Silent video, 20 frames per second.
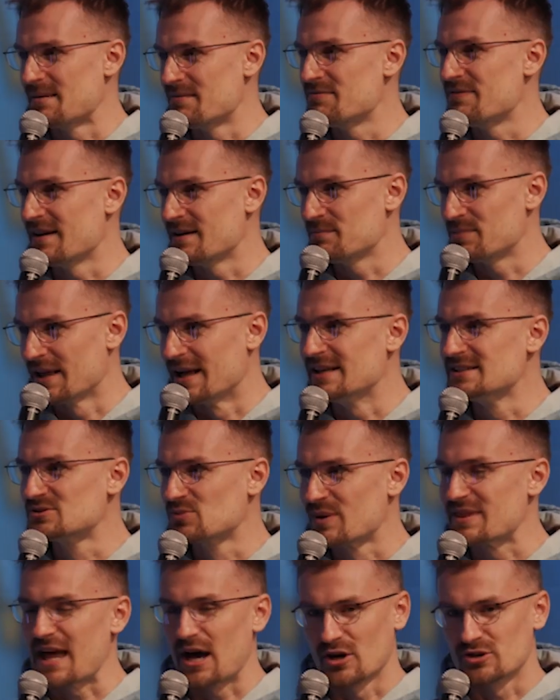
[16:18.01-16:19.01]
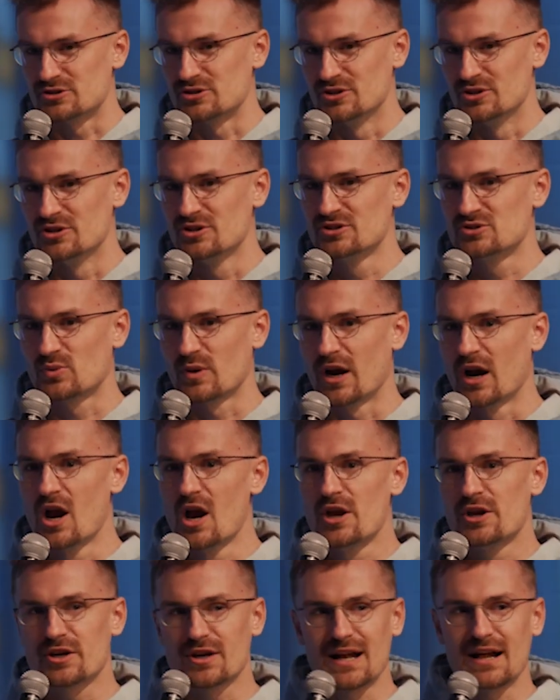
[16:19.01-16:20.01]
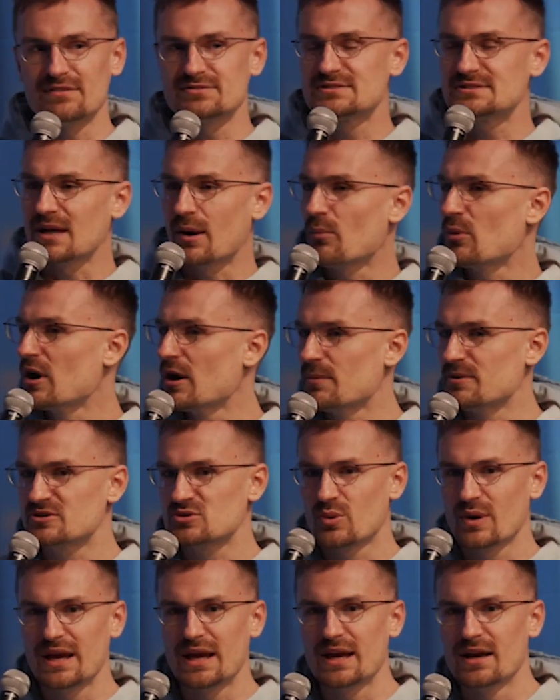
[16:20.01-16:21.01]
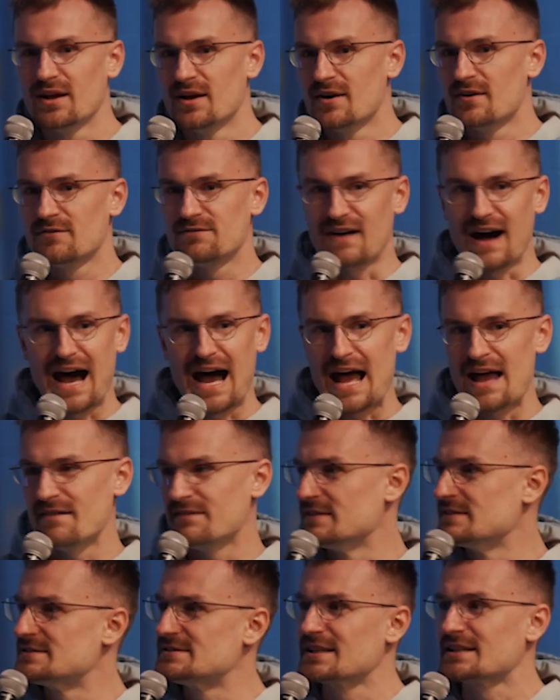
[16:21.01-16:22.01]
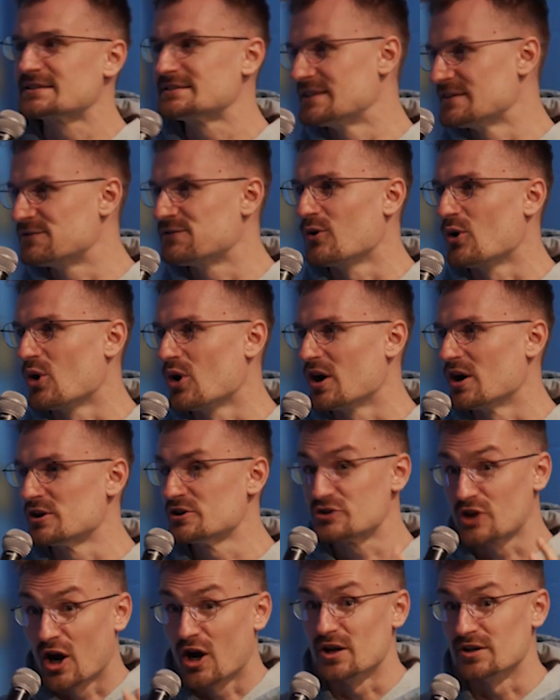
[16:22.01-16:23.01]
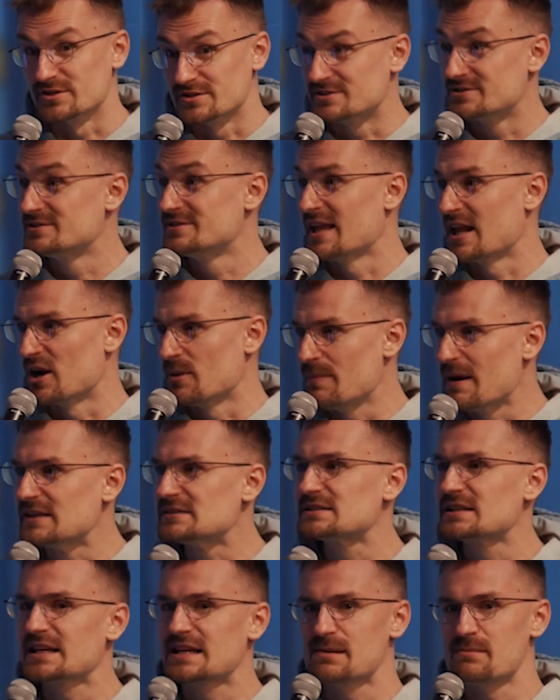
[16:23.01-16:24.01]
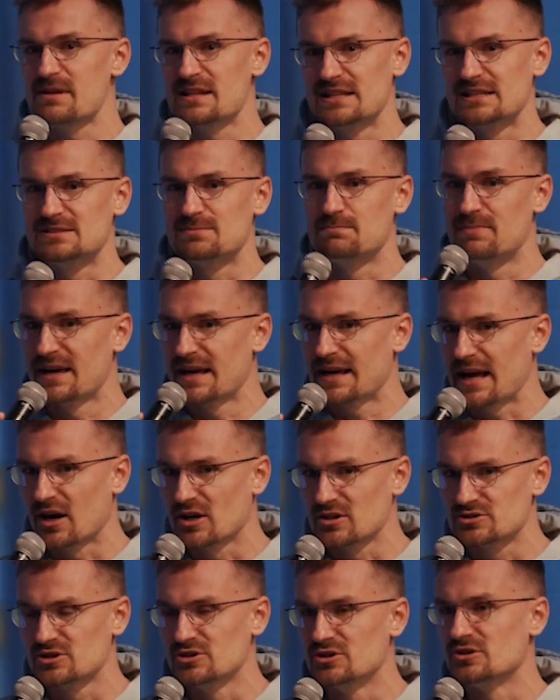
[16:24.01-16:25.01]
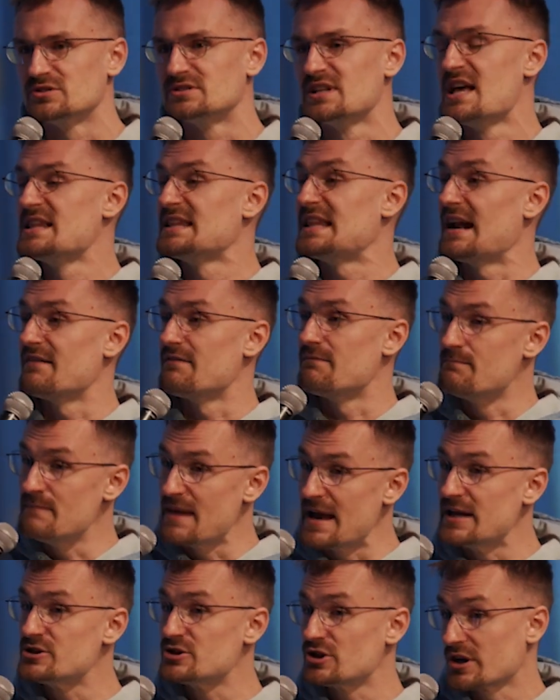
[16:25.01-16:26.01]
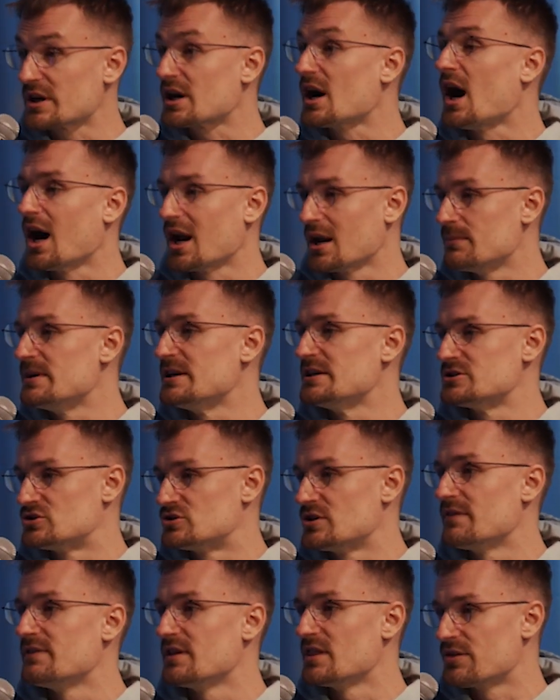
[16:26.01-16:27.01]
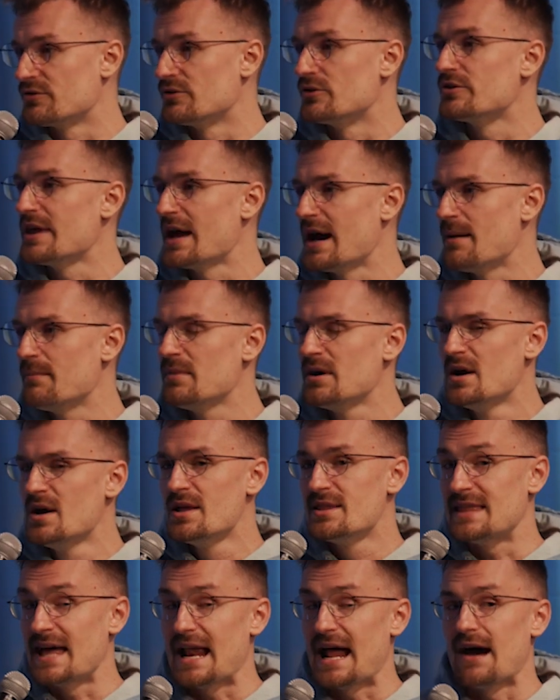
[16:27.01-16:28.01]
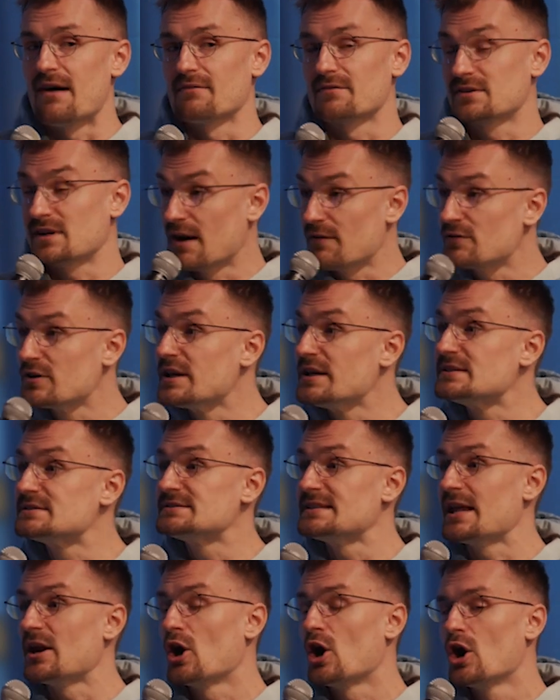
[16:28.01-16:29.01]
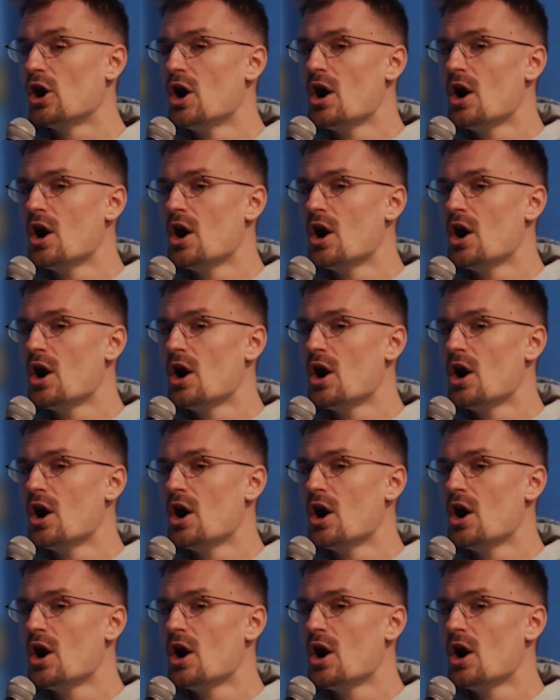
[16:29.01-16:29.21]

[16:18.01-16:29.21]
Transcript: place with L2s, where you're going to have somewhere between 5 and 64 shards that are basically going to be these big L2s that have major economies driven through them, that have governance, that are